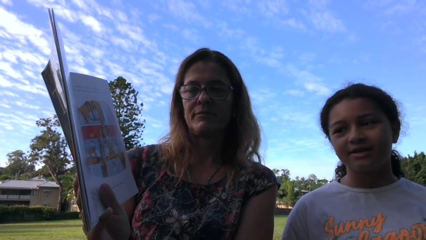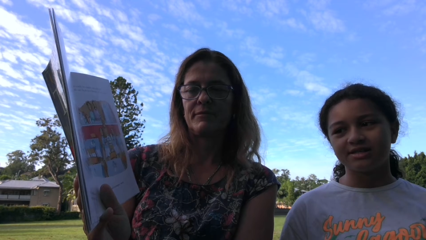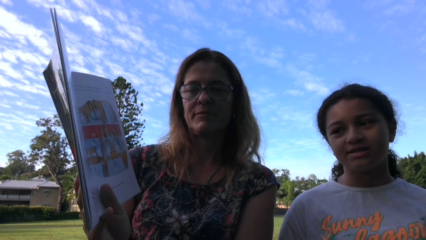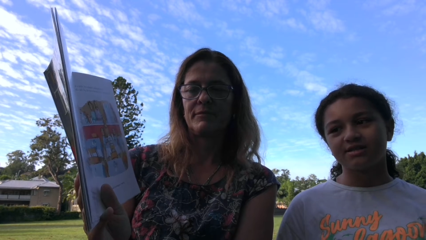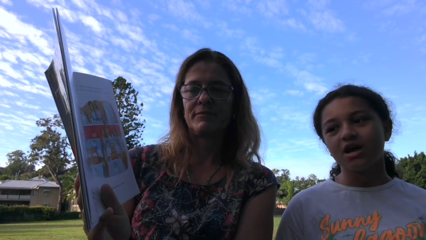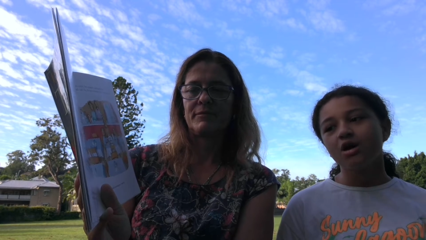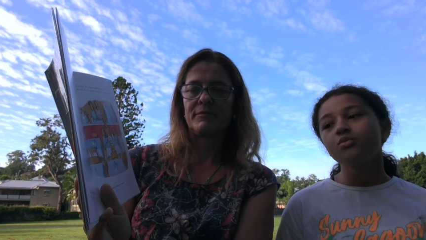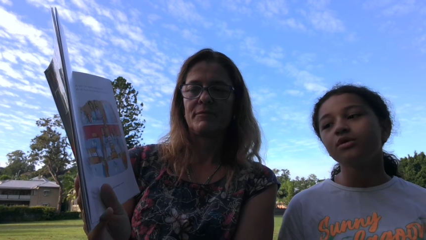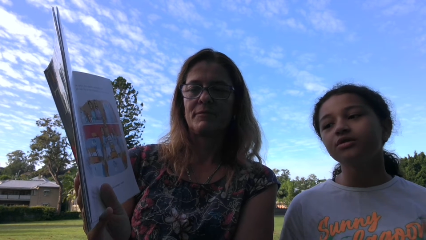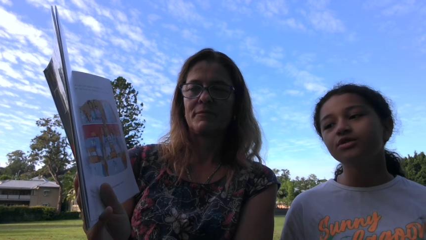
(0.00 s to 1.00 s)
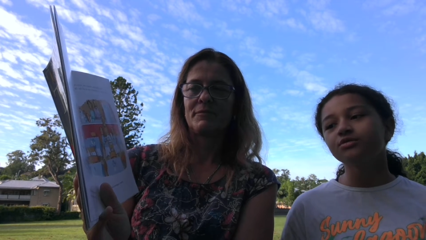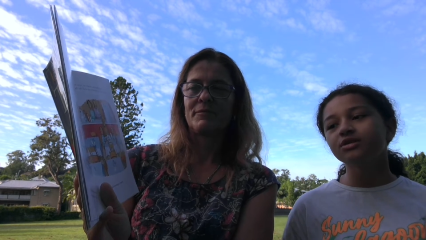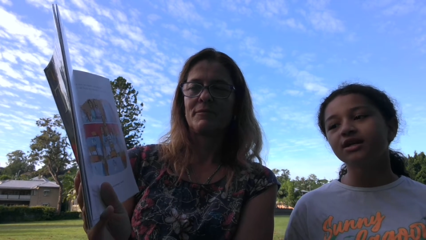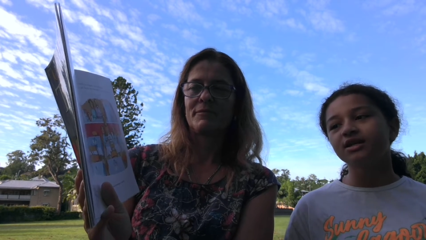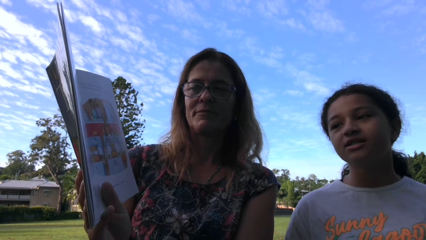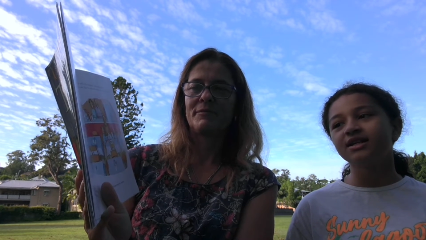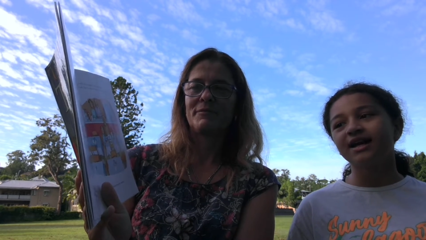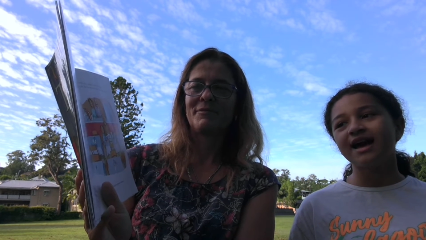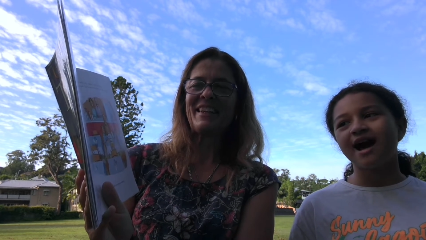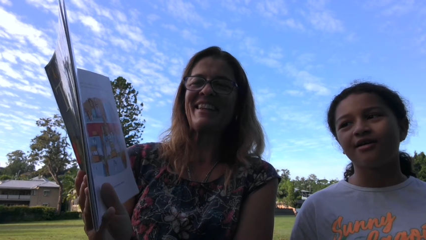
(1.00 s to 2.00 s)
Speaker 1: faces, were too scared to
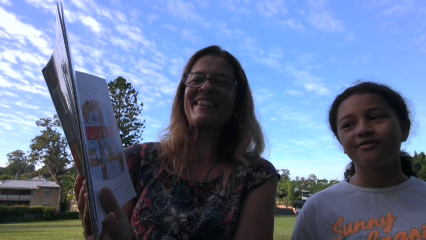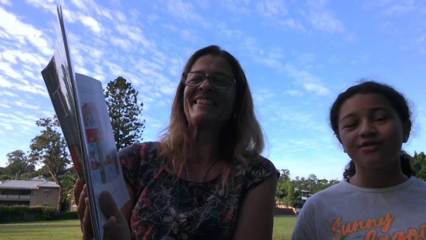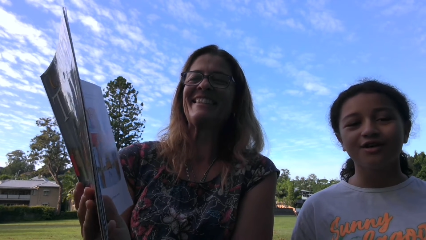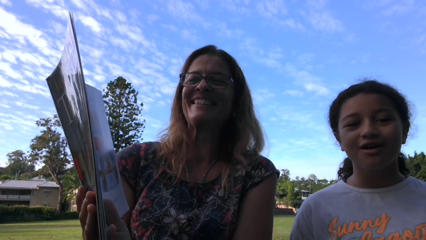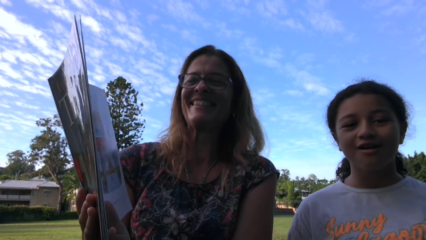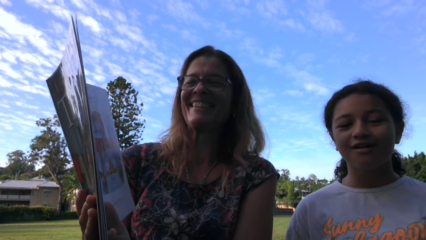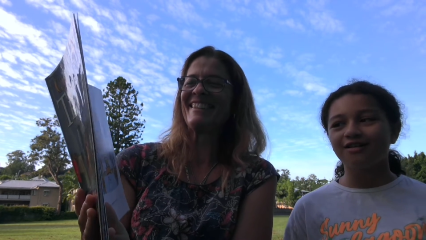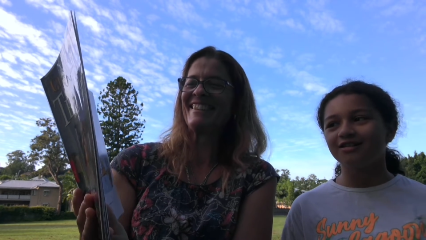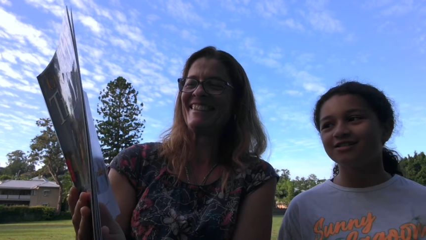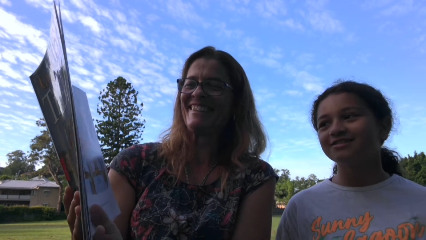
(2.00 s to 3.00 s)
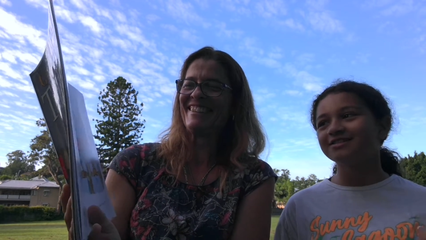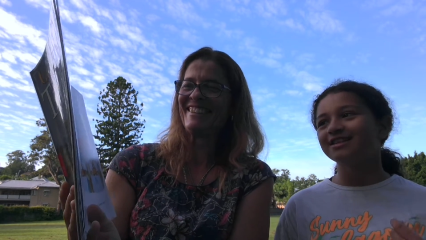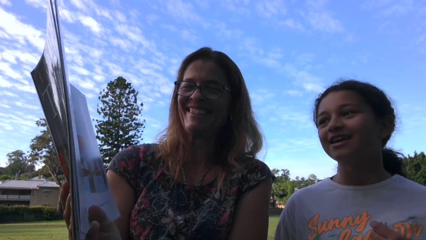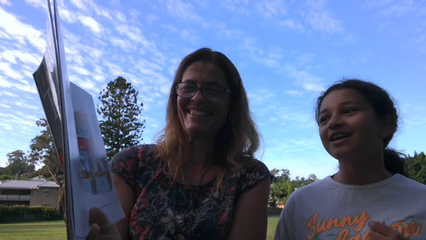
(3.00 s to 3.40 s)
get out of their cars.